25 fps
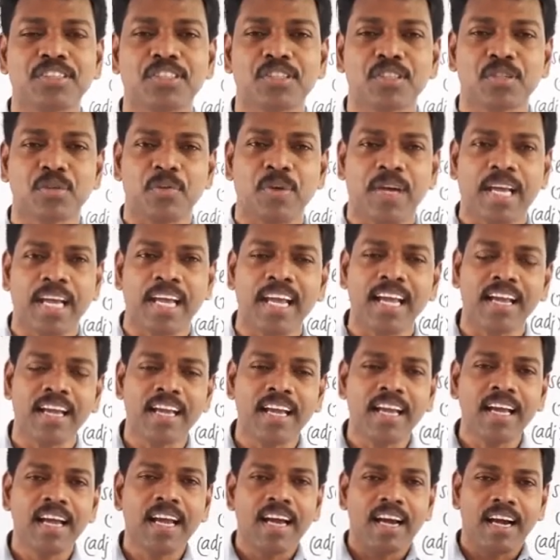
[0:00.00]
a way,
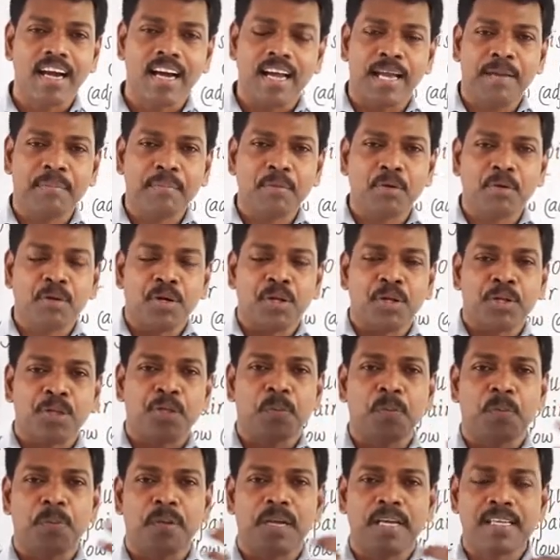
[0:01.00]
I am going to
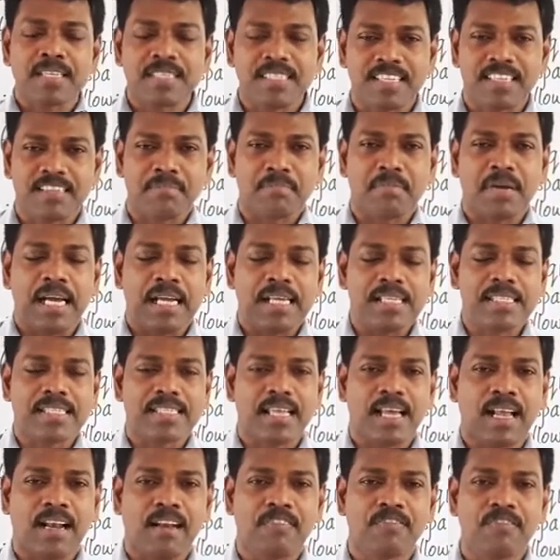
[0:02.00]
present
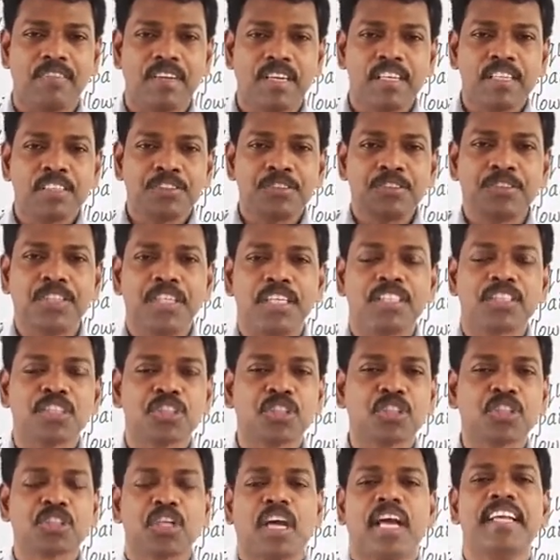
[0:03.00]
myself
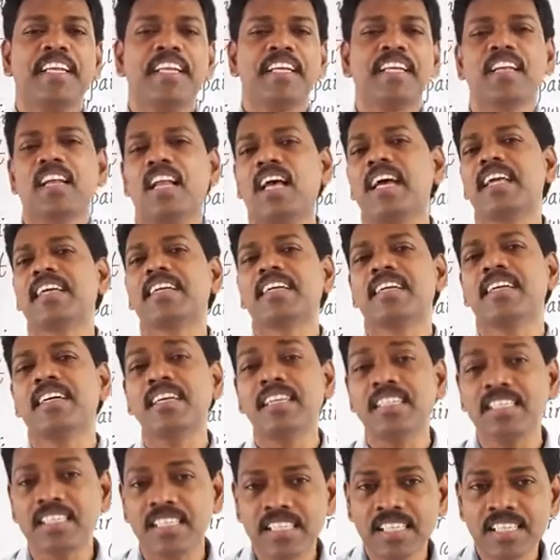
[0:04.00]
just shining like
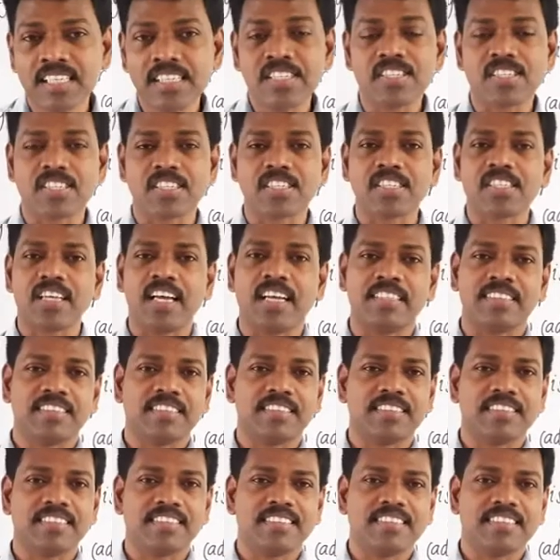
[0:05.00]
a
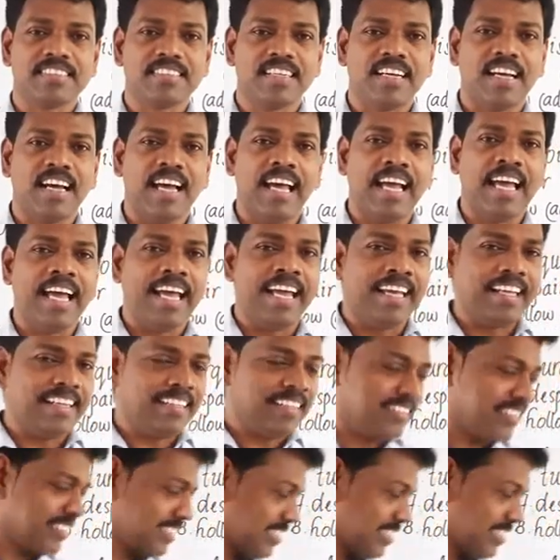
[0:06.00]
sun. And